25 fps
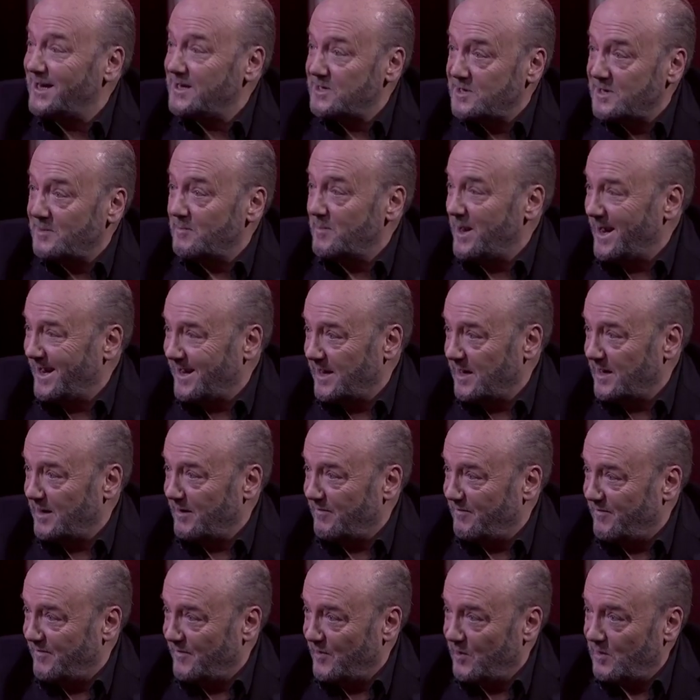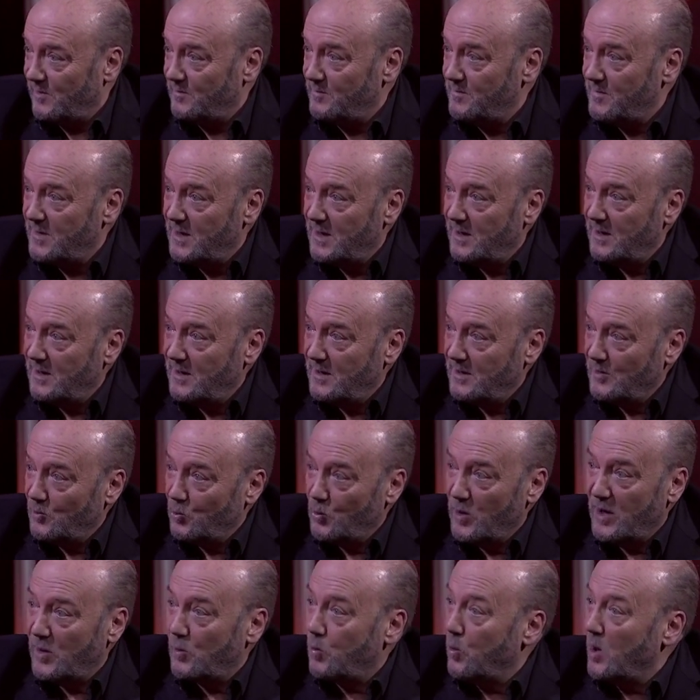into making a film,
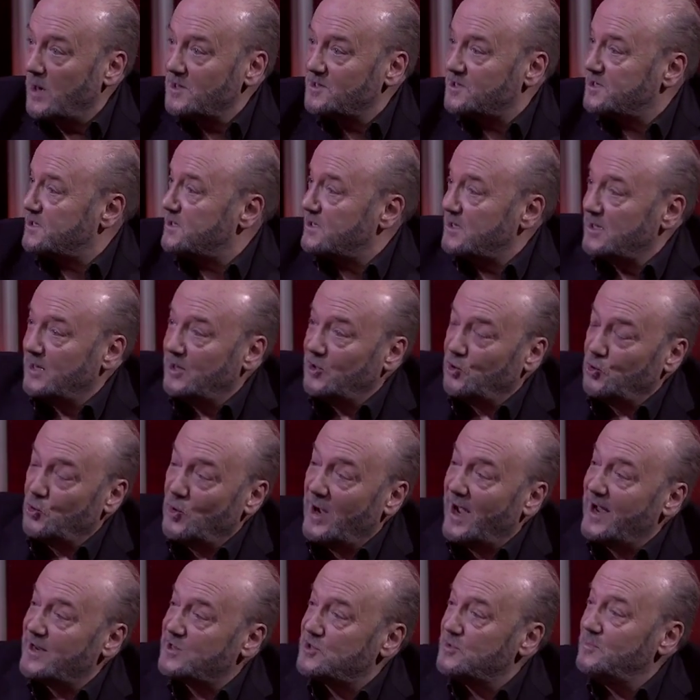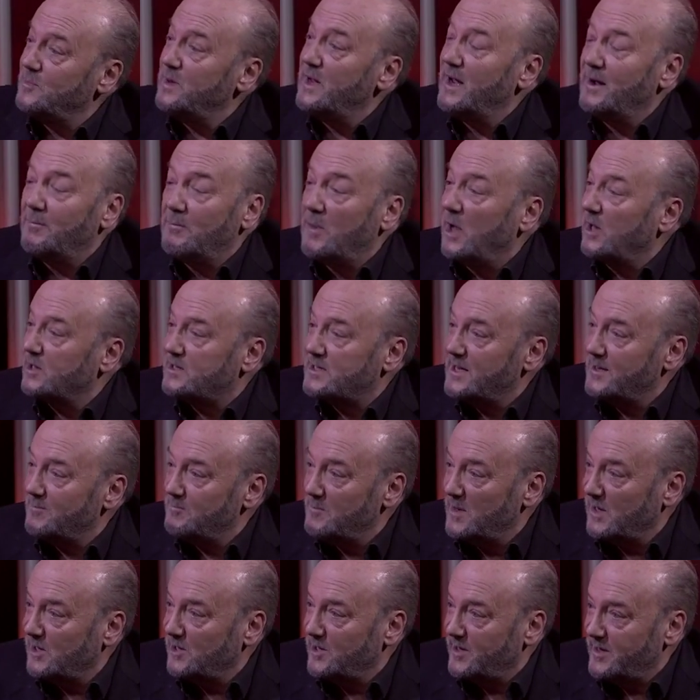where once you had to be a
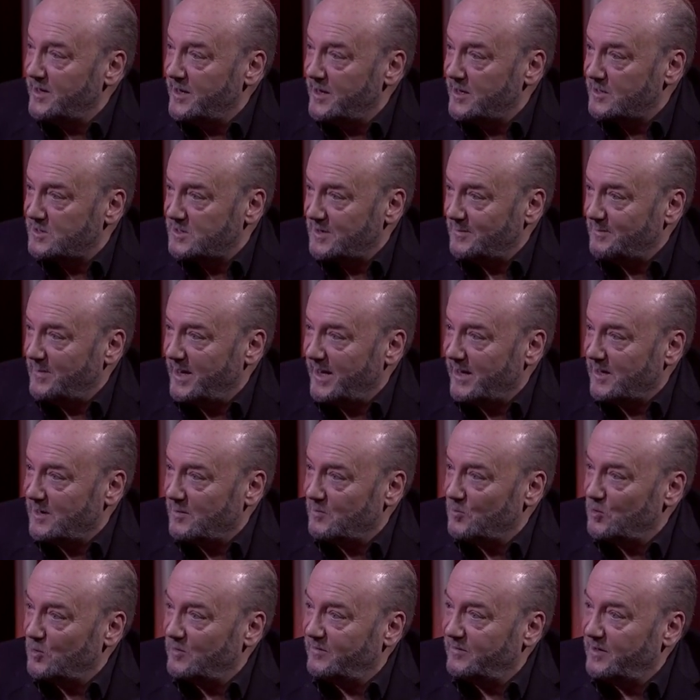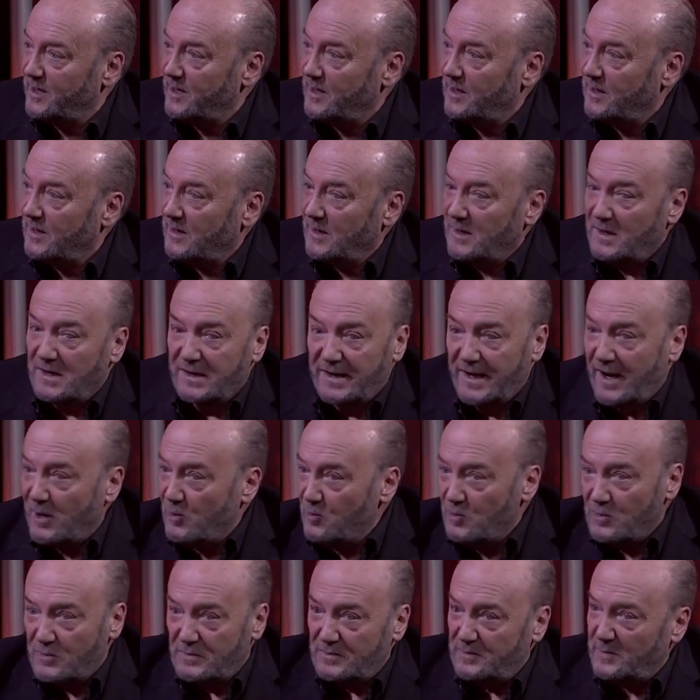multi-millionaire to make a movie,
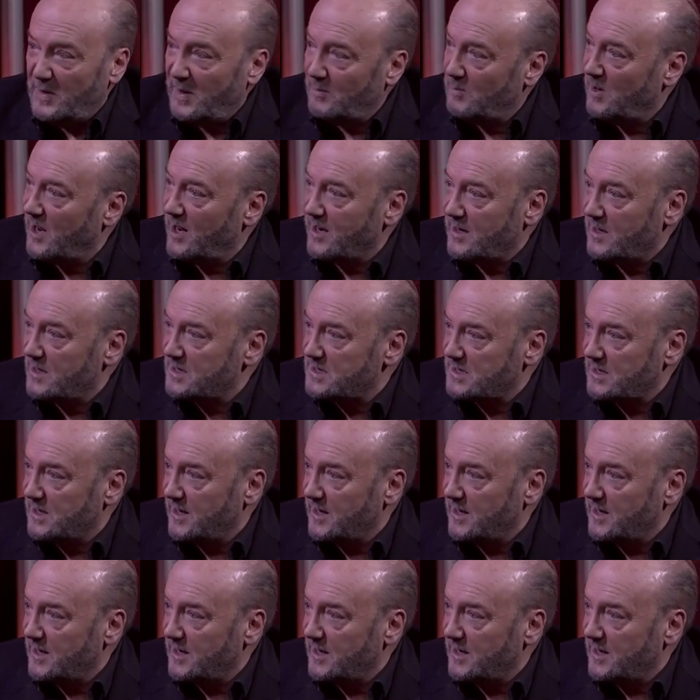now people like us